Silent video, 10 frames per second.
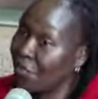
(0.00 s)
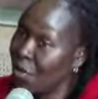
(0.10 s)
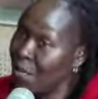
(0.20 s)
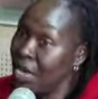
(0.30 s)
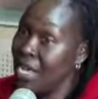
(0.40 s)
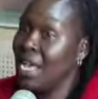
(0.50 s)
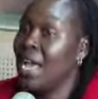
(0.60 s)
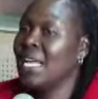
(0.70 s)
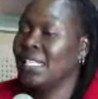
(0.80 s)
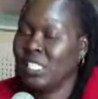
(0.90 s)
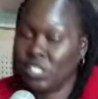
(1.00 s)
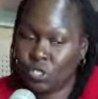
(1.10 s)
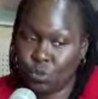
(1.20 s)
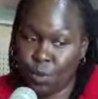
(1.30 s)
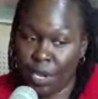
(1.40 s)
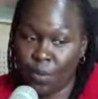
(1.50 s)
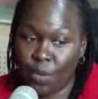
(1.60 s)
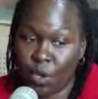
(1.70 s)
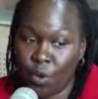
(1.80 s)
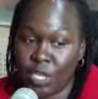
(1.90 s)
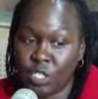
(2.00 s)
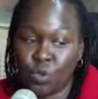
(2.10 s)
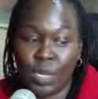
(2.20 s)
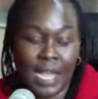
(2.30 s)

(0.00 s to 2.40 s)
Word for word: from and this is where we're going to.